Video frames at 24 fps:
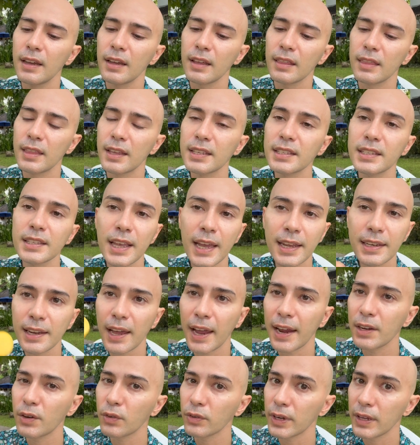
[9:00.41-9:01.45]
the scent,
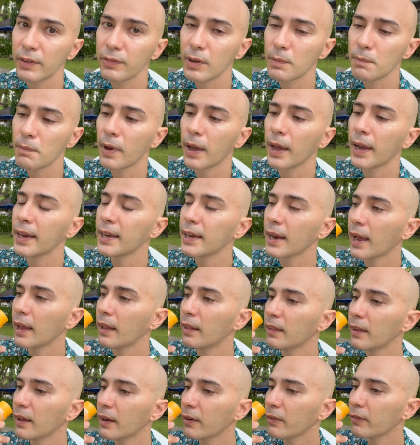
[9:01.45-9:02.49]
I don't even mind. I
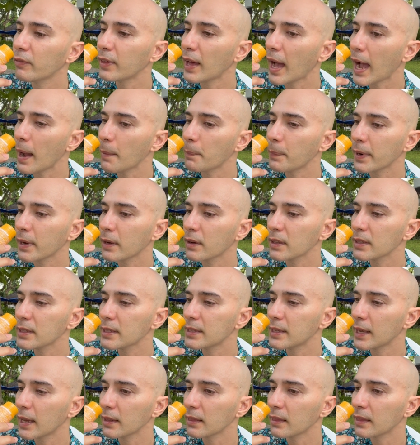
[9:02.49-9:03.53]
love the apricot
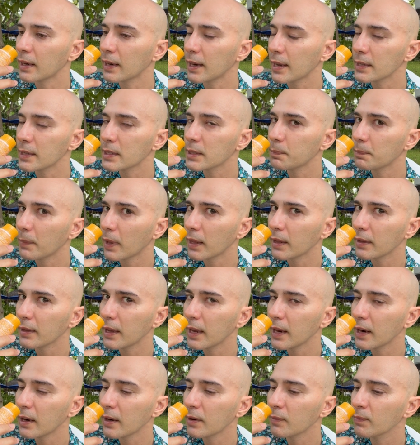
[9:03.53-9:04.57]
scent that I smell
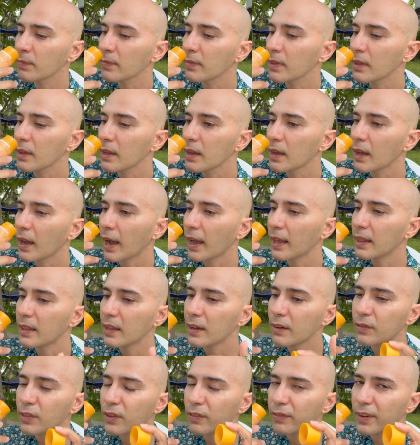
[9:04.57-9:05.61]
here. I
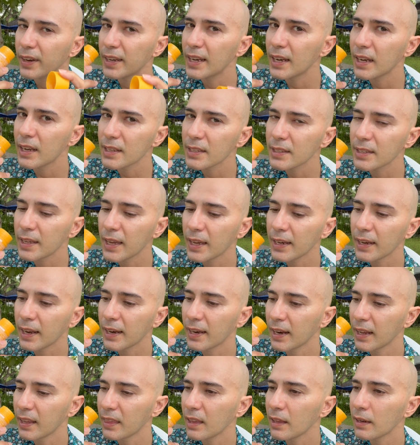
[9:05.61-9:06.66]
love the vanilla scent and
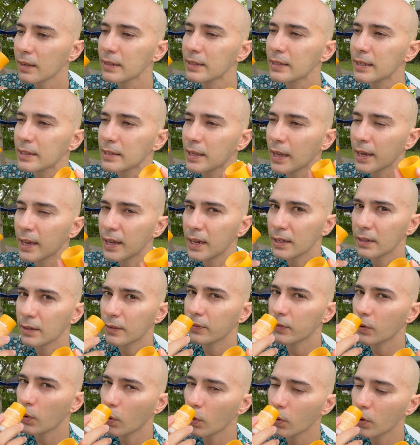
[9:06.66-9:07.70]
I think this is a hint
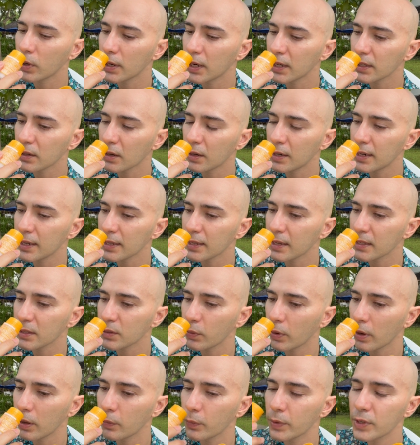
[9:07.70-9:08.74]
of coconut on it as
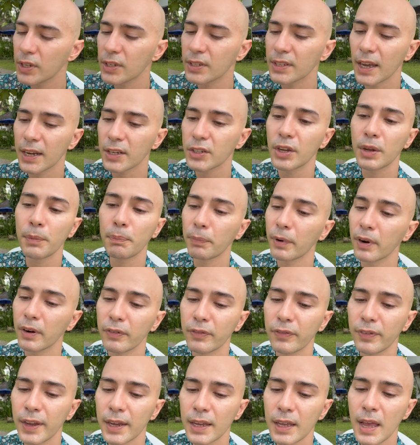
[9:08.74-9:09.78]
well which is actually
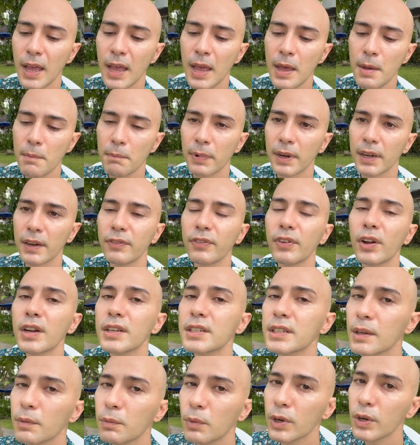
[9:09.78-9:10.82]
perfect but if you're
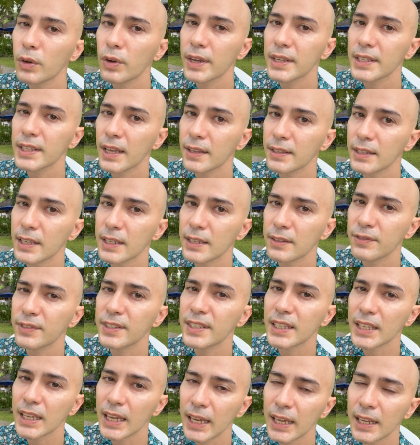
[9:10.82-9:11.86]
someone who has sensitive
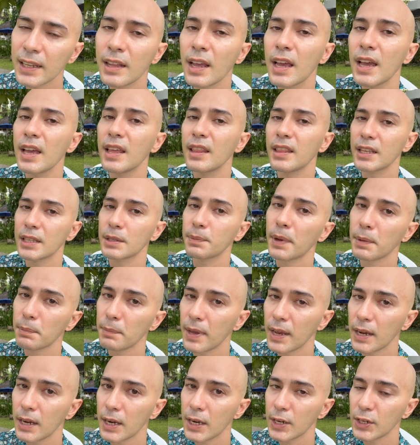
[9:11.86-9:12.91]
skin this might be
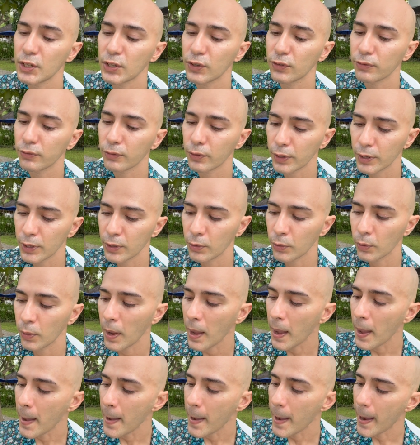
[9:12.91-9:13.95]
an issue for you
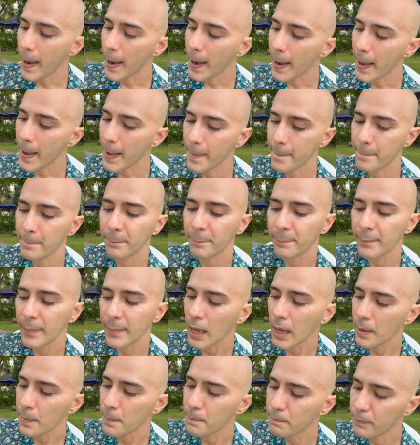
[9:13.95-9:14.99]
um,
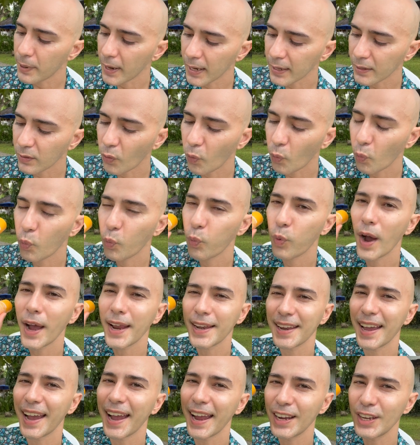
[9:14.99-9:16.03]
but what
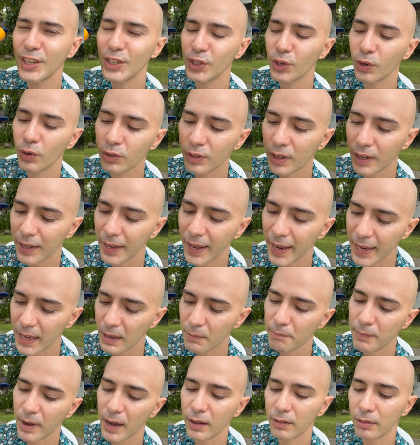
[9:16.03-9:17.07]
I don't like
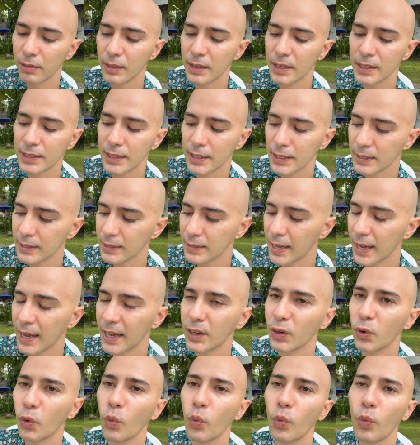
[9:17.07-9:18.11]
about this is that
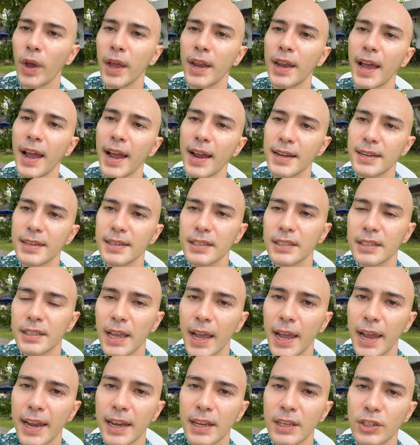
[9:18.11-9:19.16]
when I
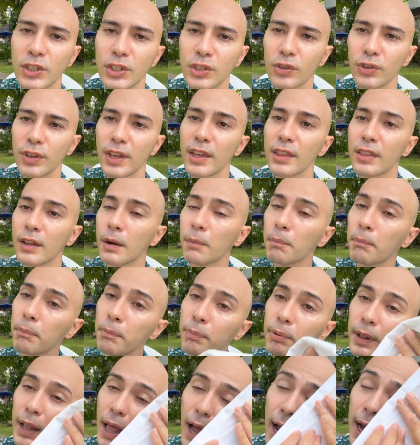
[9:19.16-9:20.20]
decide to either
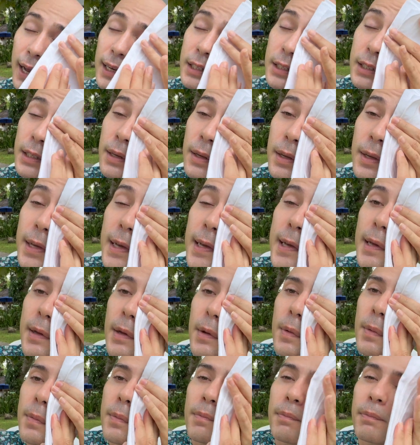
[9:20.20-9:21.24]
blot
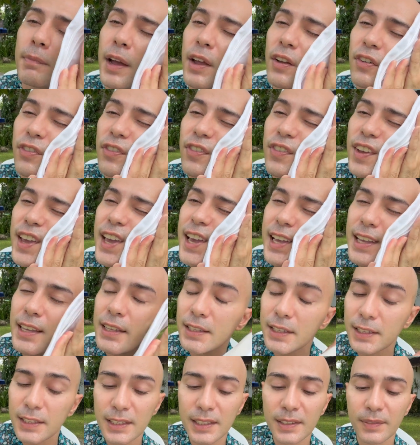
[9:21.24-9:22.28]
my
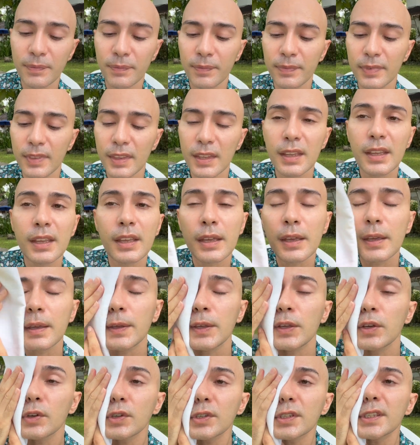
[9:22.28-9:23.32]
face
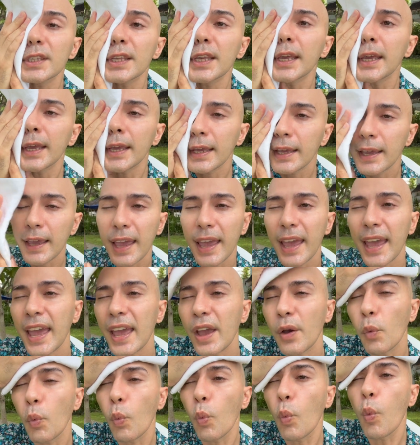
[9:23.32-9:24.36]
using a
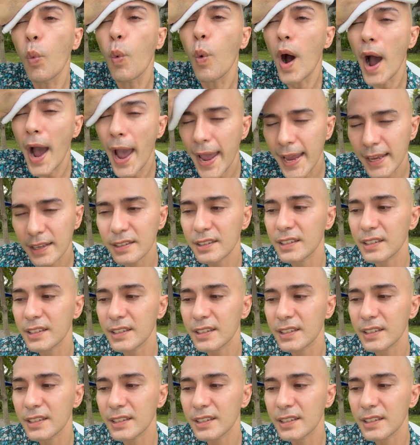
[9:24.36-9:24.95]
white